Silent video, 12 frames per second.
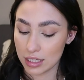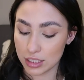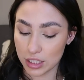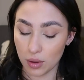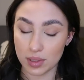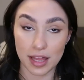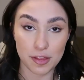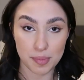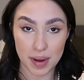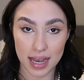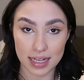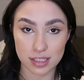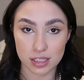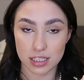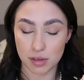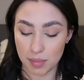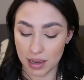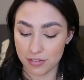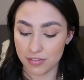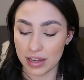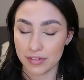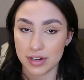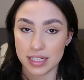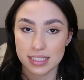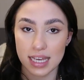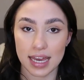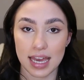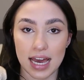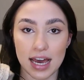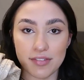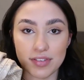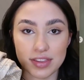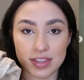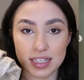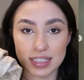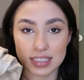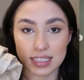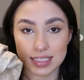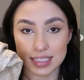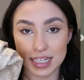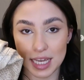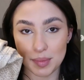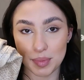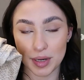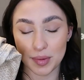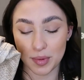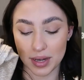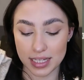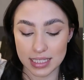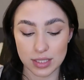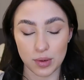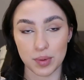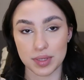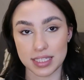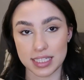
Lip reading: So leather pants are some of my favorites. I have these snake print ones or